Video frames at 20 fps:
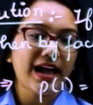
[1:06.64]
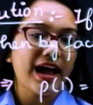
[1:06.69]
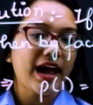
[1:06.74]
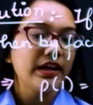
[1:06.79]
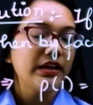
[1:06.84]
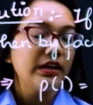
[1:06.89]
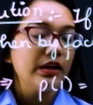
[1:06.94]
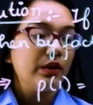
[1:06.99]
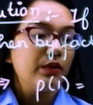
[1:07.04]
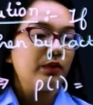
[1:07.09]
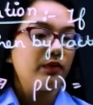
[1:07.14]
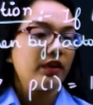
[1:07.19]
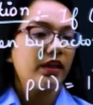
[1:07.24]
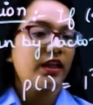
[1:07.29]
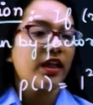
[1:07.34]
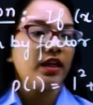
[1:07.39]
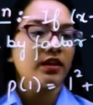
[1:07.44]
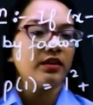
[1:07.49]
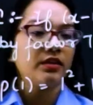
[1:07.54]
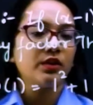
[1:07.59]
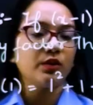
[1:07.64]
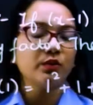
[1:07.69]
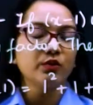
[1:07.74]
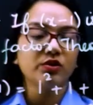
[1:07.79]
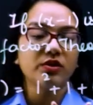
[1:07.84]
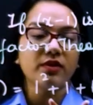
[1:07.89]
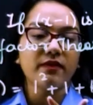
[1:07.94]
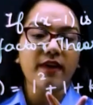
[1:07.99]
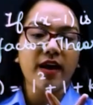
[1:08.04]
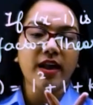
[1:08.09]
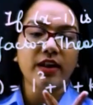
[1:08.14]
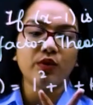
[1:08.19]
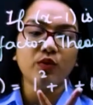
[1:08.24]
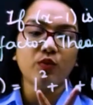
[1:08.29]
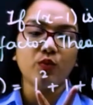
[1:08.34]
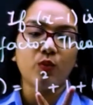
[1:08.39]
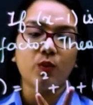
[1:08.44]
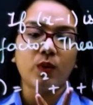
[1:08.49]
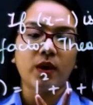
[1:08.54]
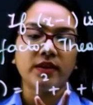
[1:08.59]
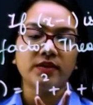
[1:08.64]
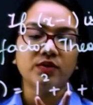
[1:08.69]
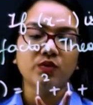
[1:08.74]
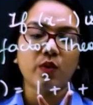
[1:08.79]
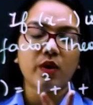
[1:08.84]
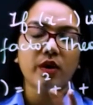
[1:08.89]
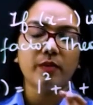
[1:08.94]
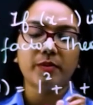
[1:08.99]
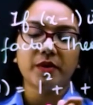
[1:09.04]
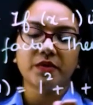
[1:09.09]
that we can use the value 1 square